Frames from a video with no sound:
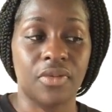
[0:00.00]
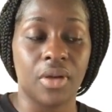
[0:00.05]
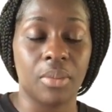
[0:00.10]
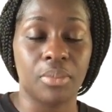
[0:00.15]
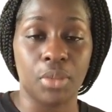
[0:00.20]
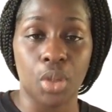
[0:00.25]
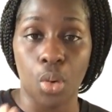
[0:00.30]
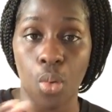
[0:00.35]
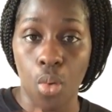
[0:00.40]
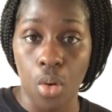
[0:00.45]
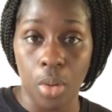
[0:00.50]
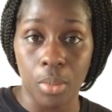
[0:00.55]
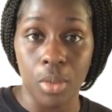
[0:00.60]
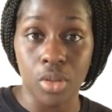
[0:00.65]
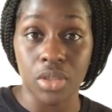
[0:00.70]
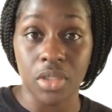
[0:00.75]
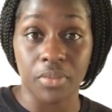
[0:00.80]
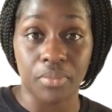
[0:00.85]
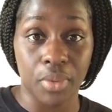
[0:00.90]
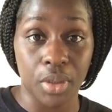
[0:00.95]
from the
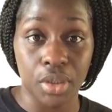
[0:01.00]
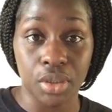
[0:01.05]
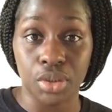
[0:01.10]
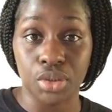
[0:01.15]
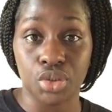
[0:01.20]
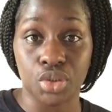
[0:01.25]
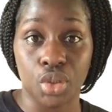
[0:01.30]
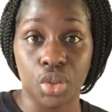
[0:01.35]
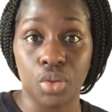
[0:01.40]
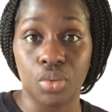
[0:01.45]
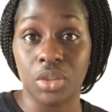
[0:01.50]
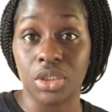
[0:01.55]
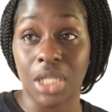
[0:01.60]
hormones of birth control,